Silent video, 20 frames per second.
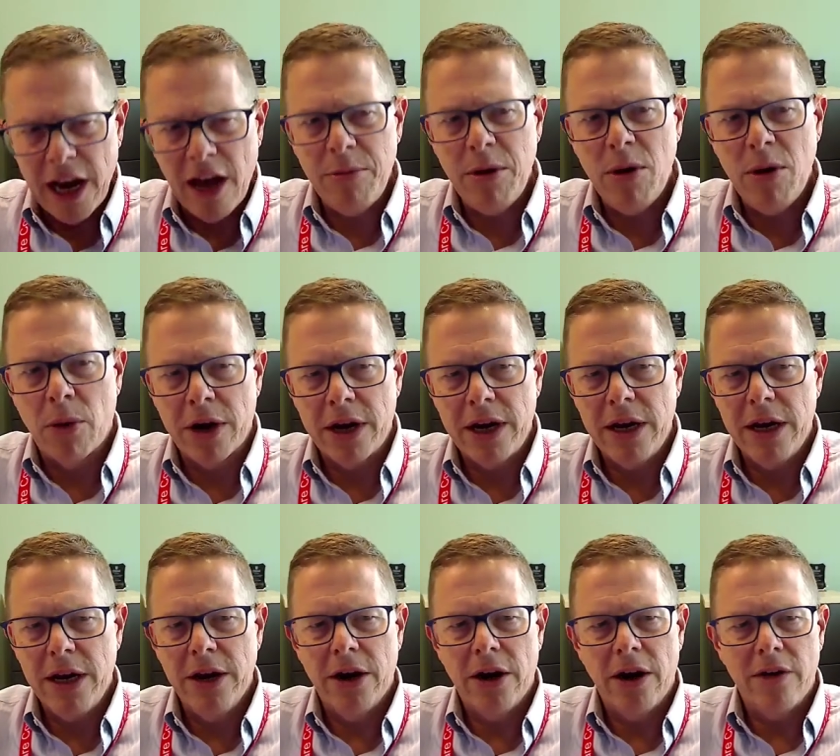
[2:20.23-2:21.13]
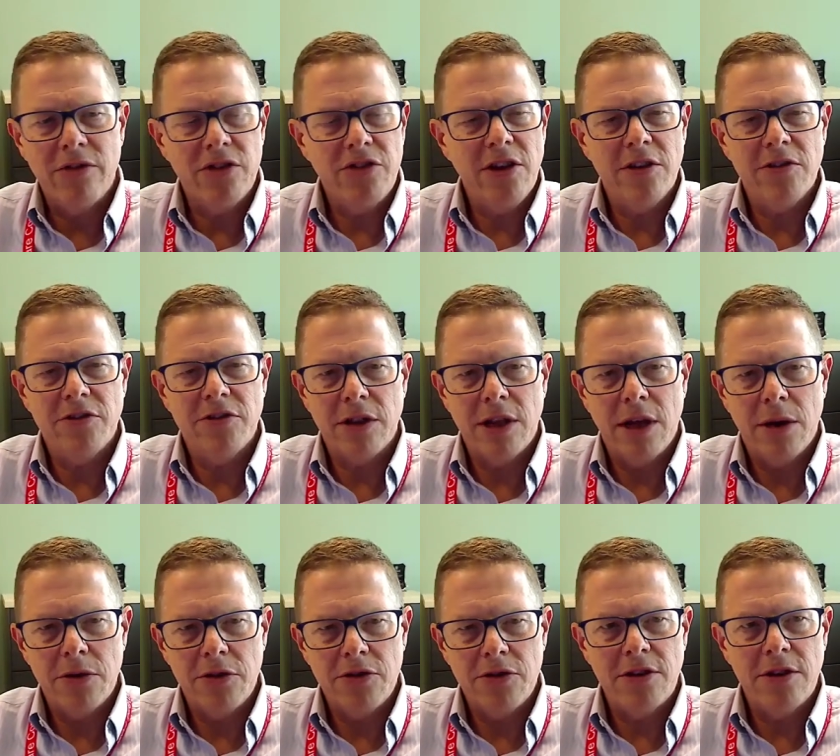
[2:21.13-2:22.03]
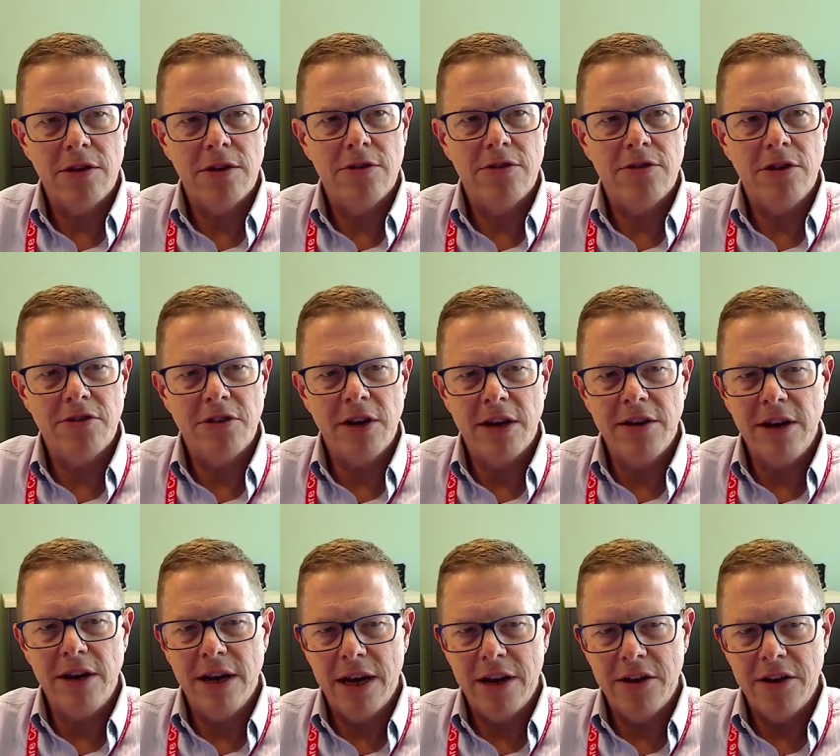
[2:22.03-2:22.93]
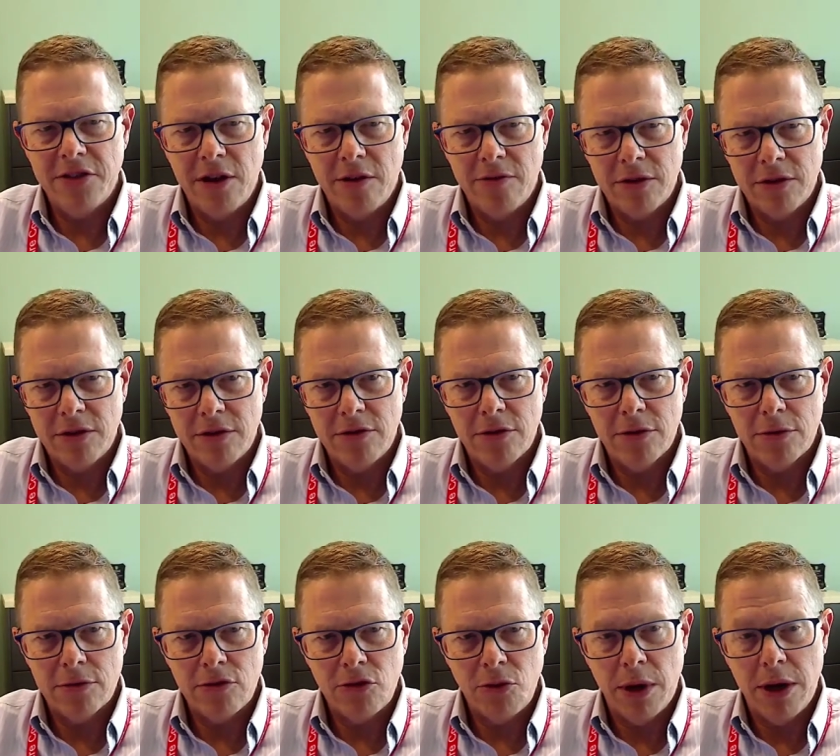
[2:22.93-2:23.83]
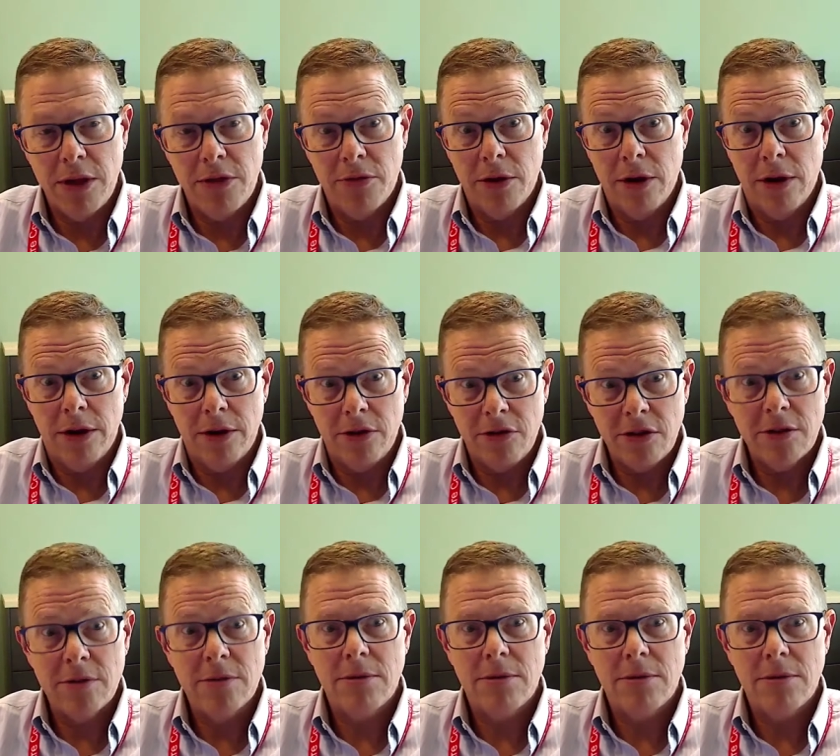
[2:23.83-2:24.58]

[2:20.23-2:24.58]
I've been working here ever since. So that was since 1997, so 23 years.